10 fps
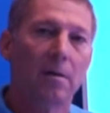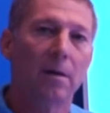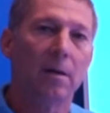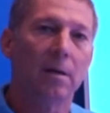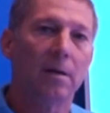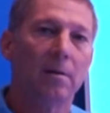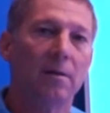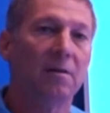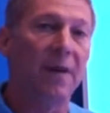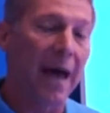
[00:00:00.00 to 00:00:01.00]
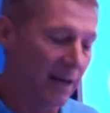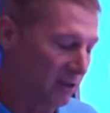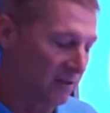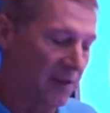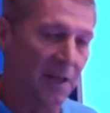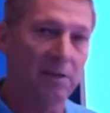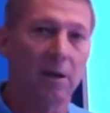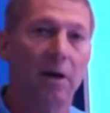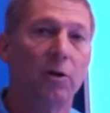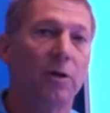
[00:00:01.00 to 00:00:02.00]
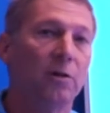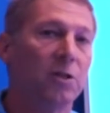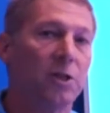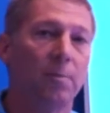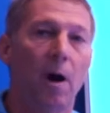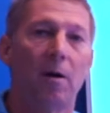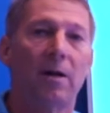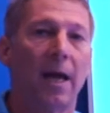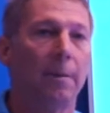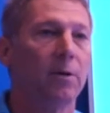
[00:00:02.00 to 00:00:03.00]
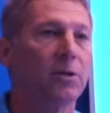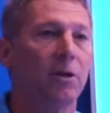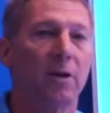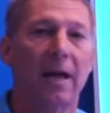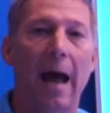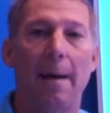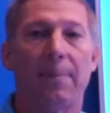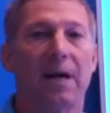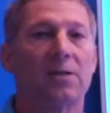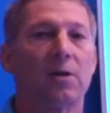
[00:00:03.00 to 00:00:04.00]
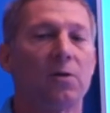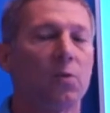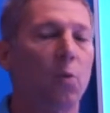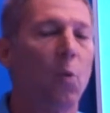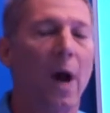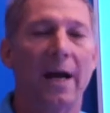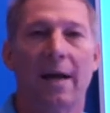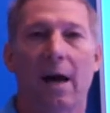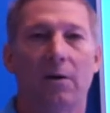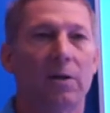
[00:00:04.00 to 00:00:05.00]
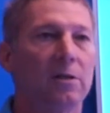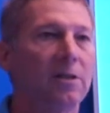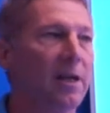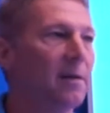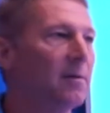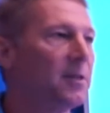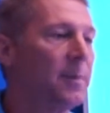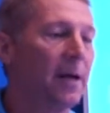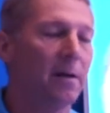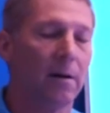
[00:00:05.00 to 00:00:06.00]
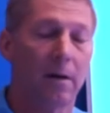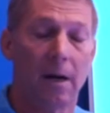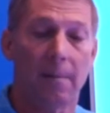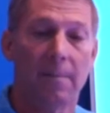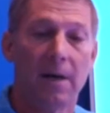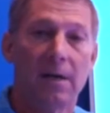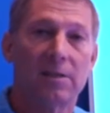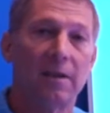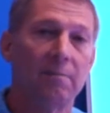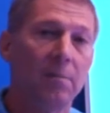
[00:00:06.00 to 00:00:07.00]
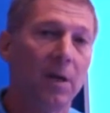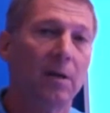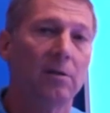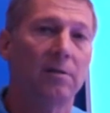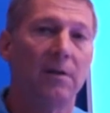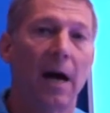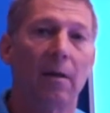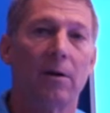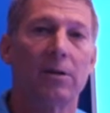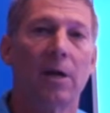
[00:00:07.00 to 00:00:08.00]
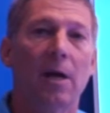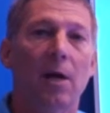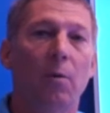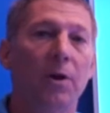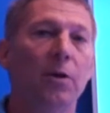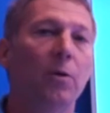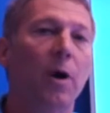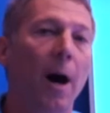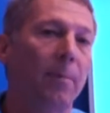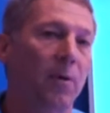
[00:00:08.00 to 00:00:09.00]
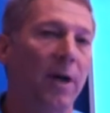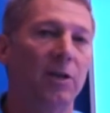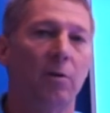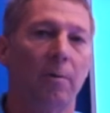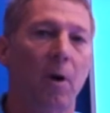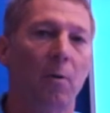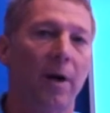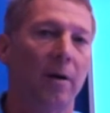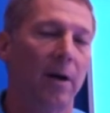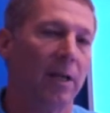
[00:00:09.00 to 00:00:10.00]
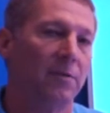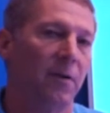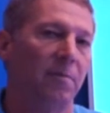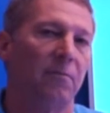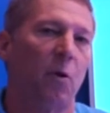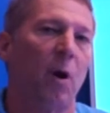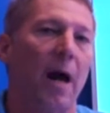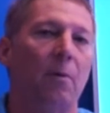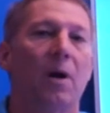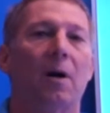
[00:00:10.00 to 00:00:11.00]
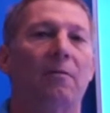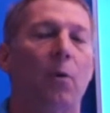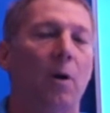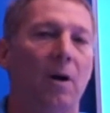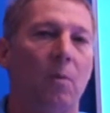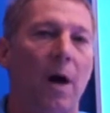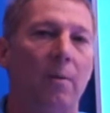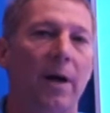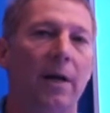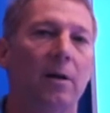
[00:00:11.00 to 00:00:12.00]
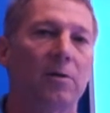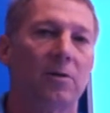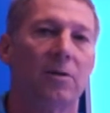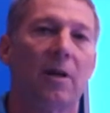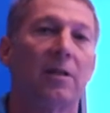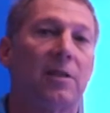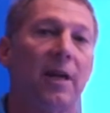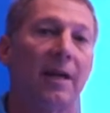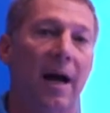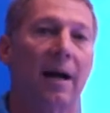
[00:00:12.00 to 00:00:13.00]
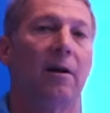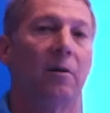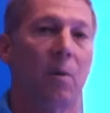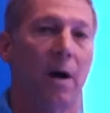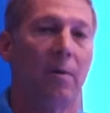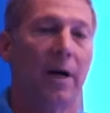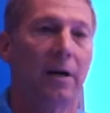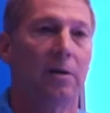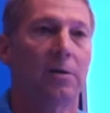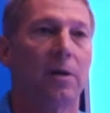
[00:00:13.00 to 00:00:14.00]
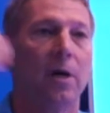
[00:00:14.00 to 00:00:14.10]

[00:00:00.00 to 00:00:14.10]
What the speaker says: The advantages of this are you can use smaller cables, so your capex goes way down. You can save millions of dollars when you upgrade your remote radio heads from 400 watt radios to, let's say, 900 watt radios.